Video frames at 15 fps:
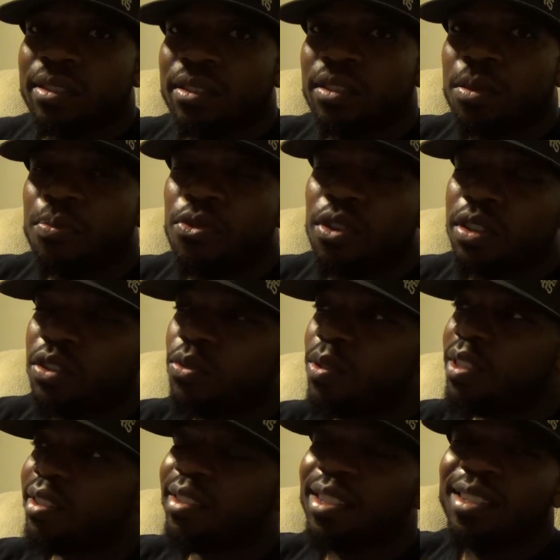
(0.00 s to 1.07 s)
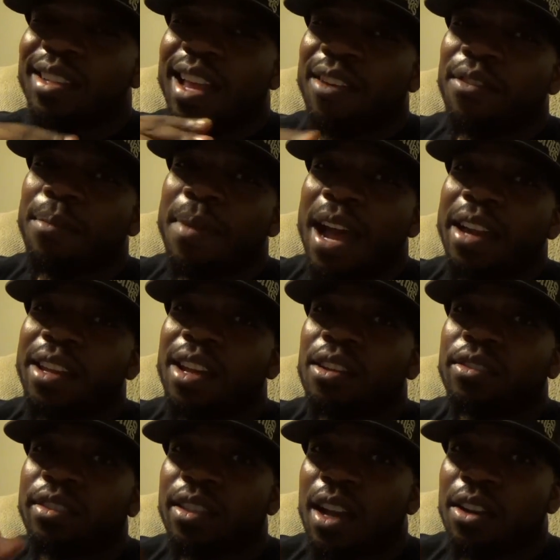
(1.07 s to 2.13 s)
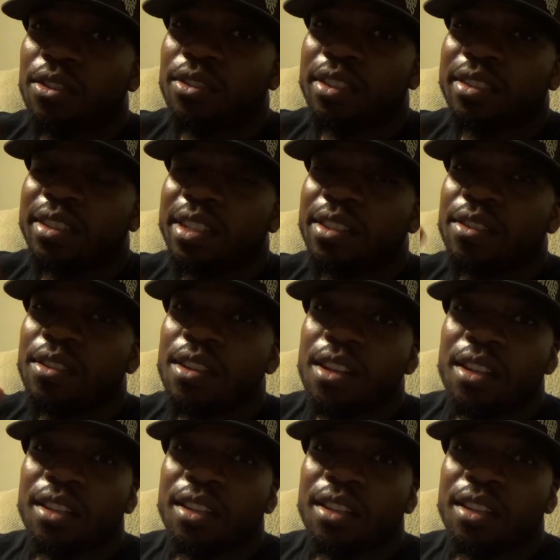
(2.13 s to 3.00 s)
Support Twiztid. Everybody else, y'all know the deal.